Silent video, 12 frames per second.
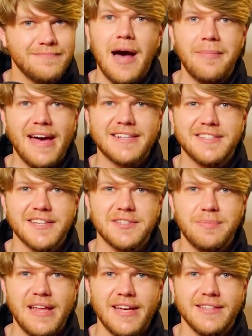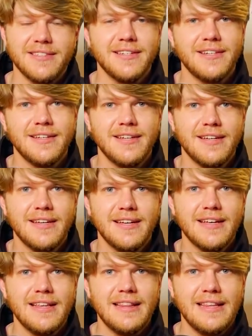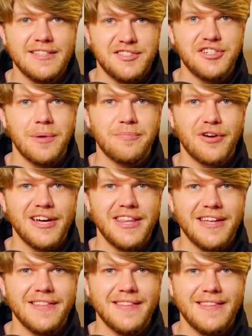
I'm Axie Explained. Let's jump right in.